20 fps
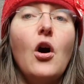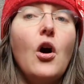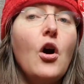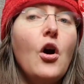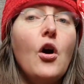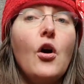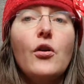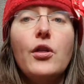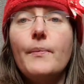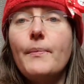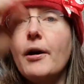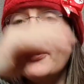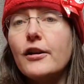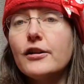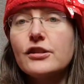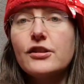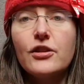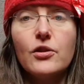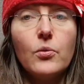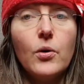all the
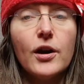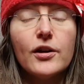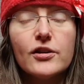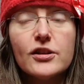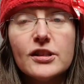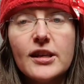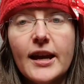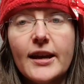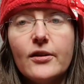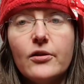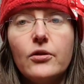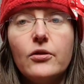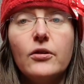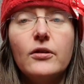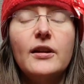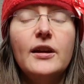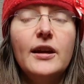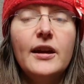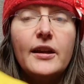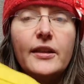parts of the water cycle,